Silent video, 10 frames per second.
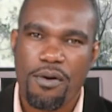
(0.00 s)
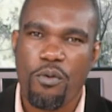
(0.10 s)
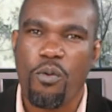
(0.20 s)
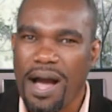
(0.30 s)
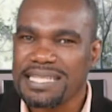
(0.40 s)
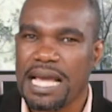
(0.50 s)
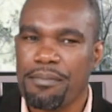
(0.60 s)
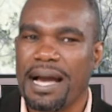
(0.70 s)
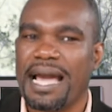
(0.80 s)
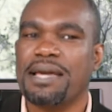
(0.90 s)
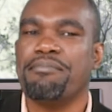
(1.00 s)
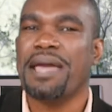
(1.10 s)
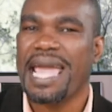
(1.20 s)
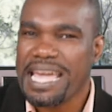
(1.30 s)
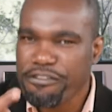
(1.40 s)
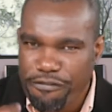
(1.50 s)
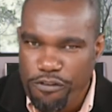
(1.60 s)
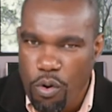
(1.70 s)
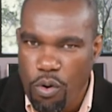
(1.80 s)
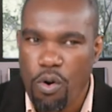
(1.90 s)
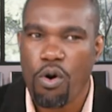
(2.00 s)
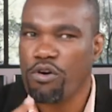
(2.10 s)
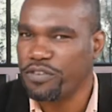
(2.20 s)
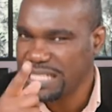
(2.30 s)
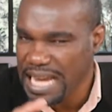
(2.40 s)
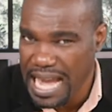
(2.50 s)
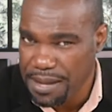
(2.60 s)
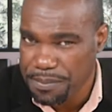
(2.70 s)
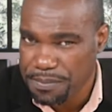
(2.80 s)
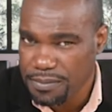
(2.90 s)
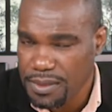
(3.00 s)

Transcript: What am I paying for over time?